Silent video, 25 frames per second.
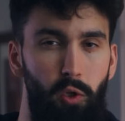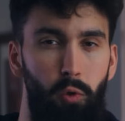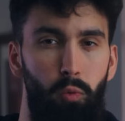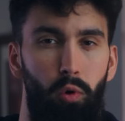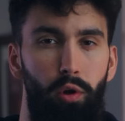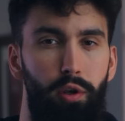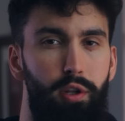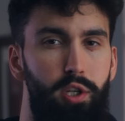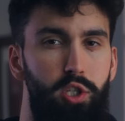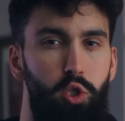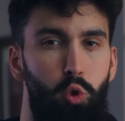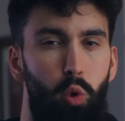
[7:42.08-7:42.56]
you
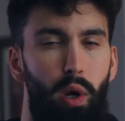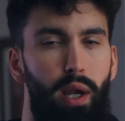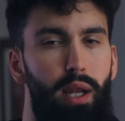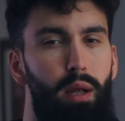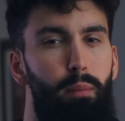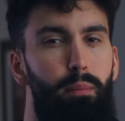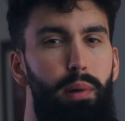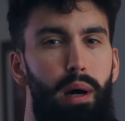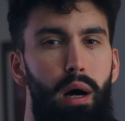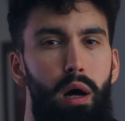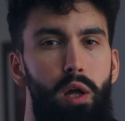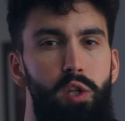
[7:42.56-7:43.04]
want to strike
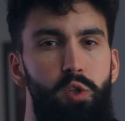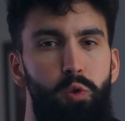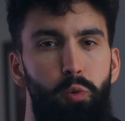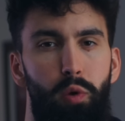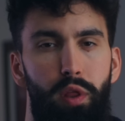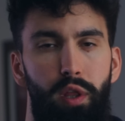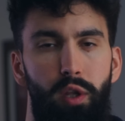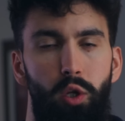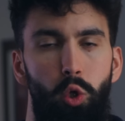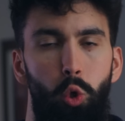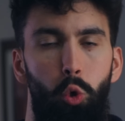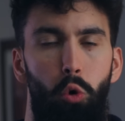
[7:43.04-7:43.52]
a balance
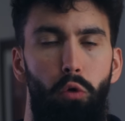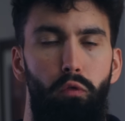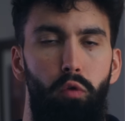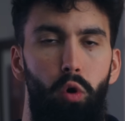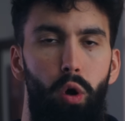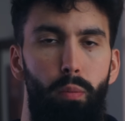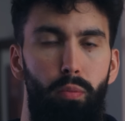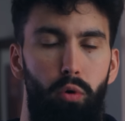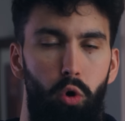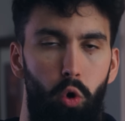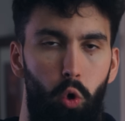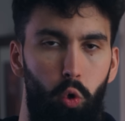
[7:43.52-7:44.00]
within your
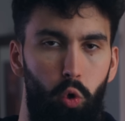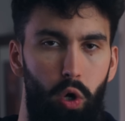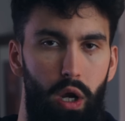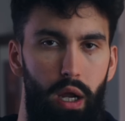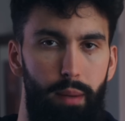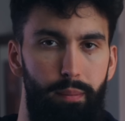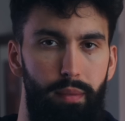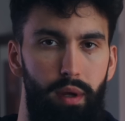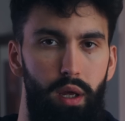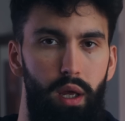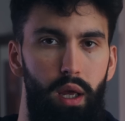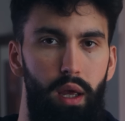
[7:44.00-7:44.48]
overall
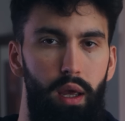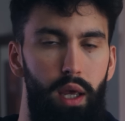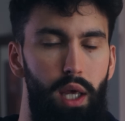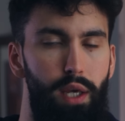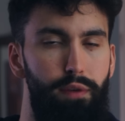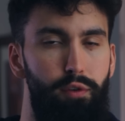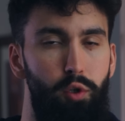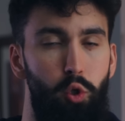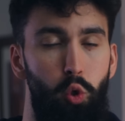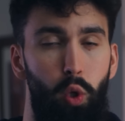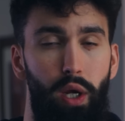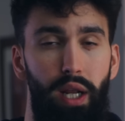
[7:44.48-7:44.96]
program.
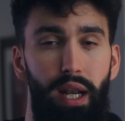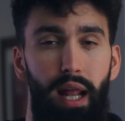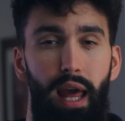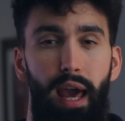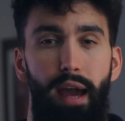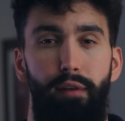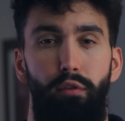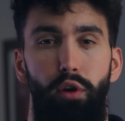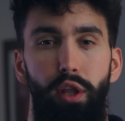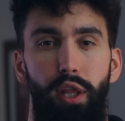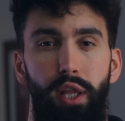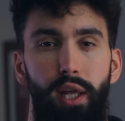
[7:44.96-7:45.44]
If you train
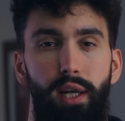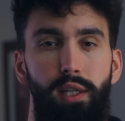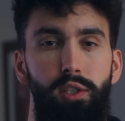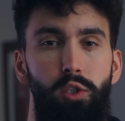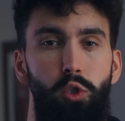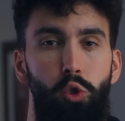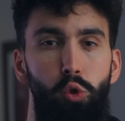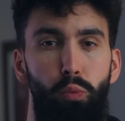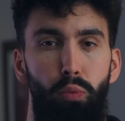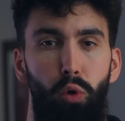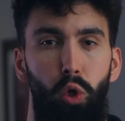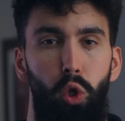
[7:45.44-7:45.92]
everything
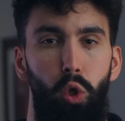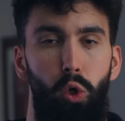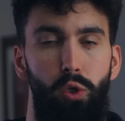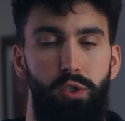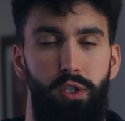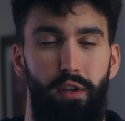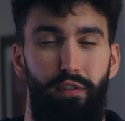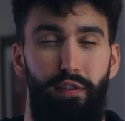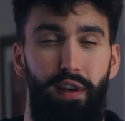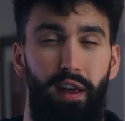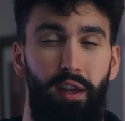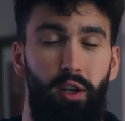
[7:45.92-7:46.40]
super
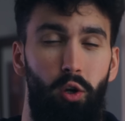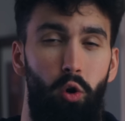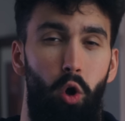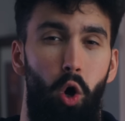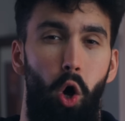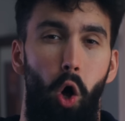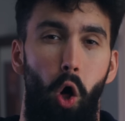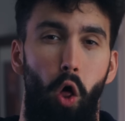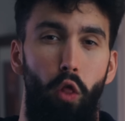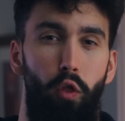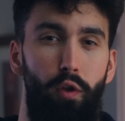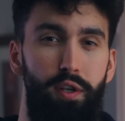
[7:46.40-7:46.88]
close to failure
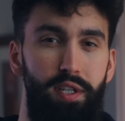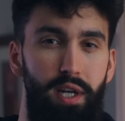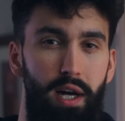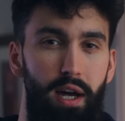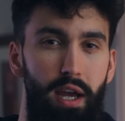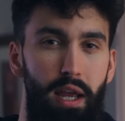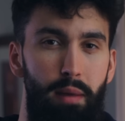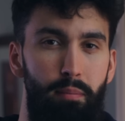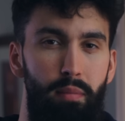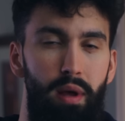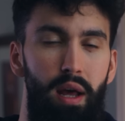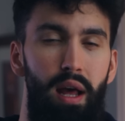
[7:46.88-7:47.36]
all the
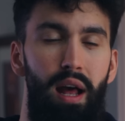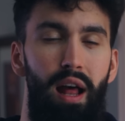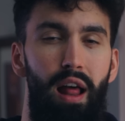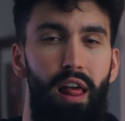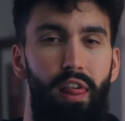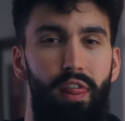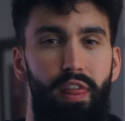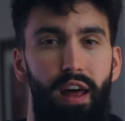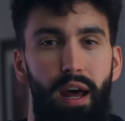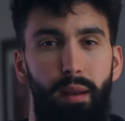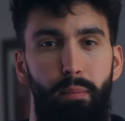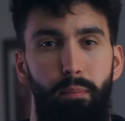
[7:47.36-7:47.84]
time,
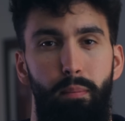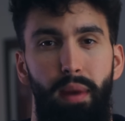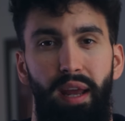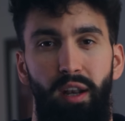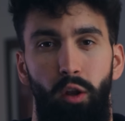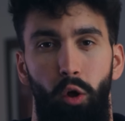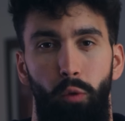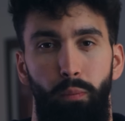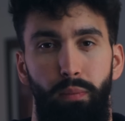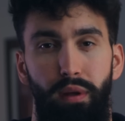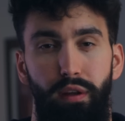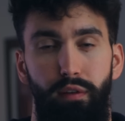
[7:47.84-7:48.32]
that may
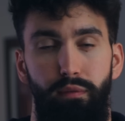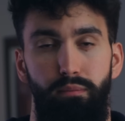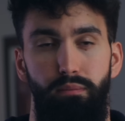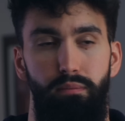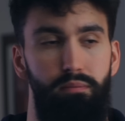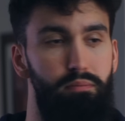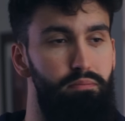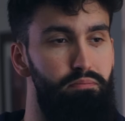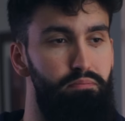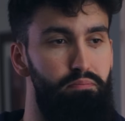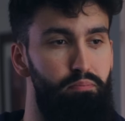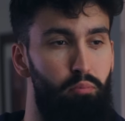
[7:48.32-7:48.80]
not be
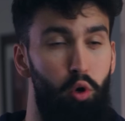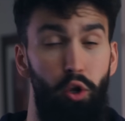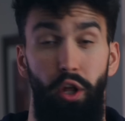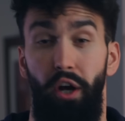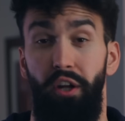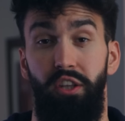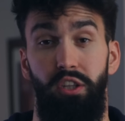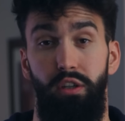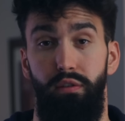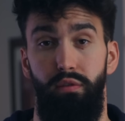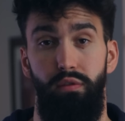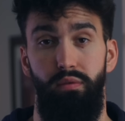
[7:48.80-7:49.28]

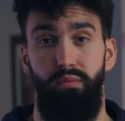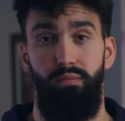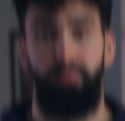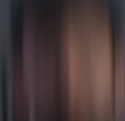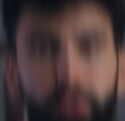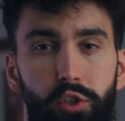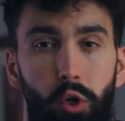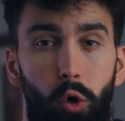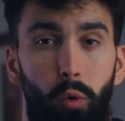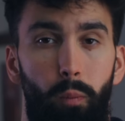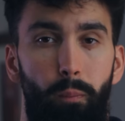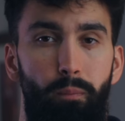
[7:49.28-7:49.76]
productive.
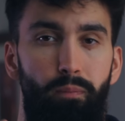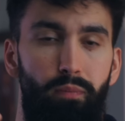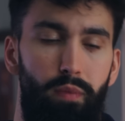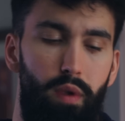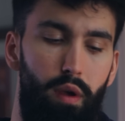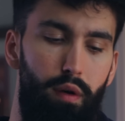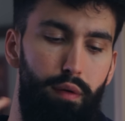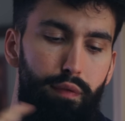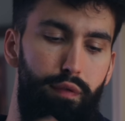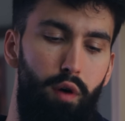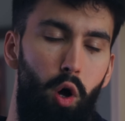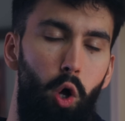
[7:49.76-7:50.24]
So,
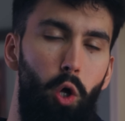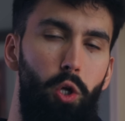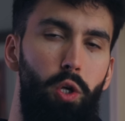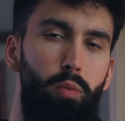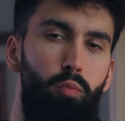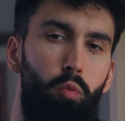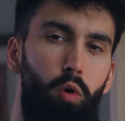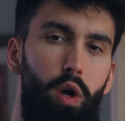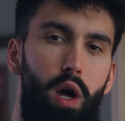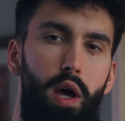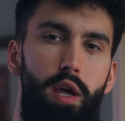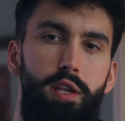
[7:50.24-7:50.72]

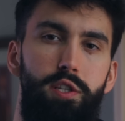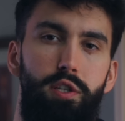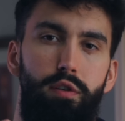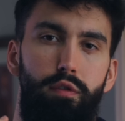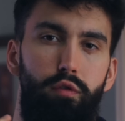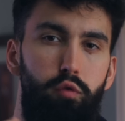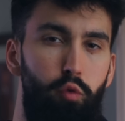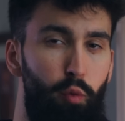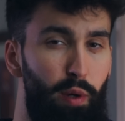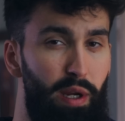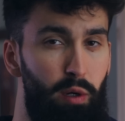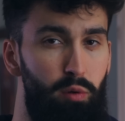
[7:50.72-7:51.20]
volume-wise,
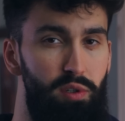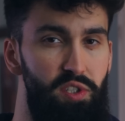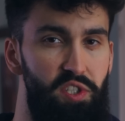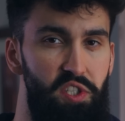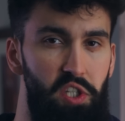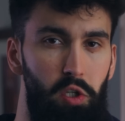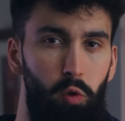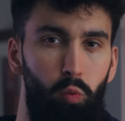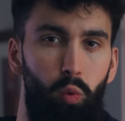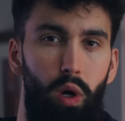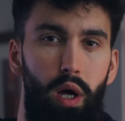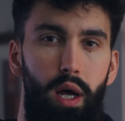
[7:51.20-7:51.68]

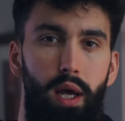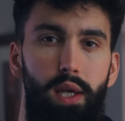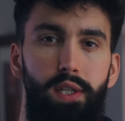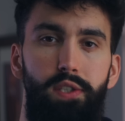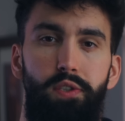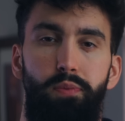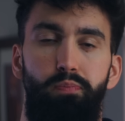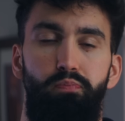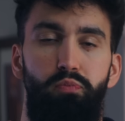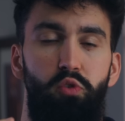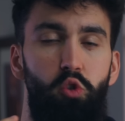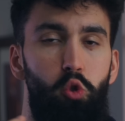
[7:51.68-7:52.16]

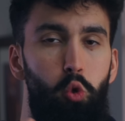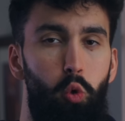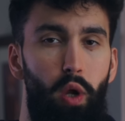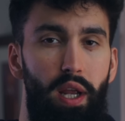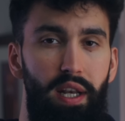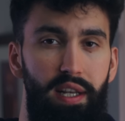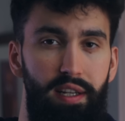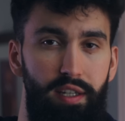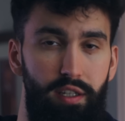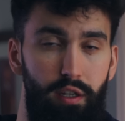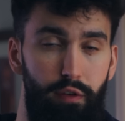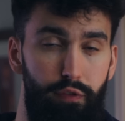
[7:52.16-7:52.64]
frequency-wise,
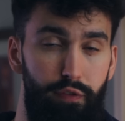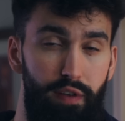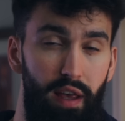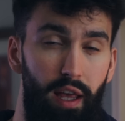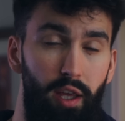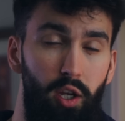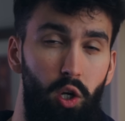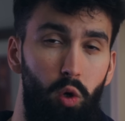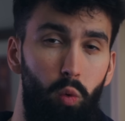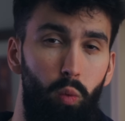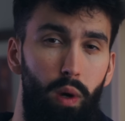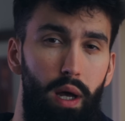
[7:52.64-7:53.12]
training to
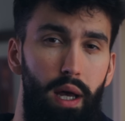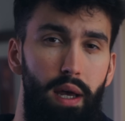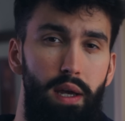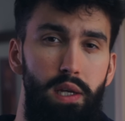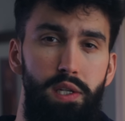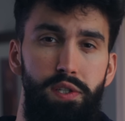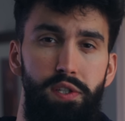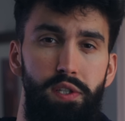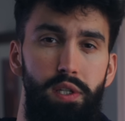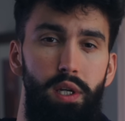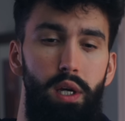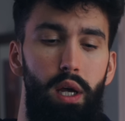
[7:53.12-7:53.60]

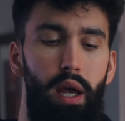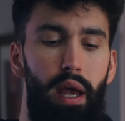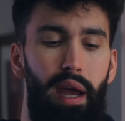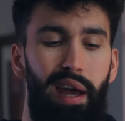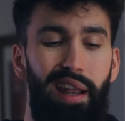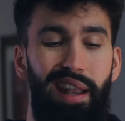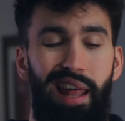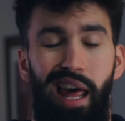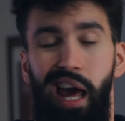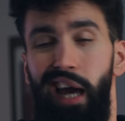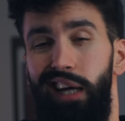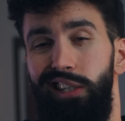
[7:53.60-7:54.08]
failure-wise,
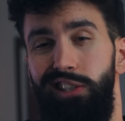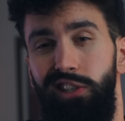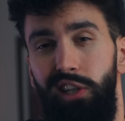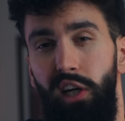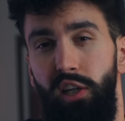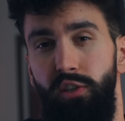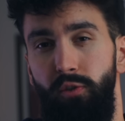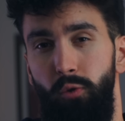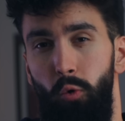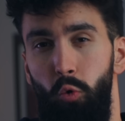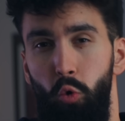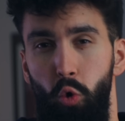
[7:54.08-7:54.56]
and
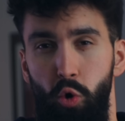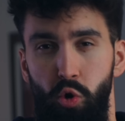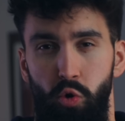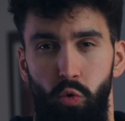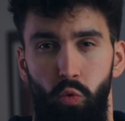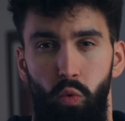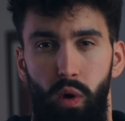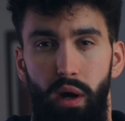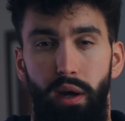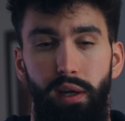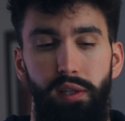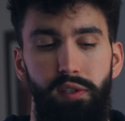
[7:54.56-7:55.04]
exercise
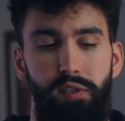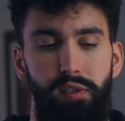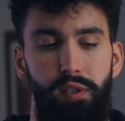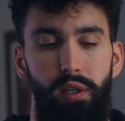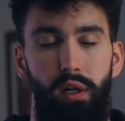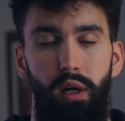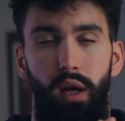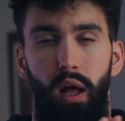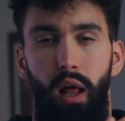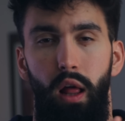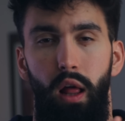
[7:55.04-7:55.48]
order-wise,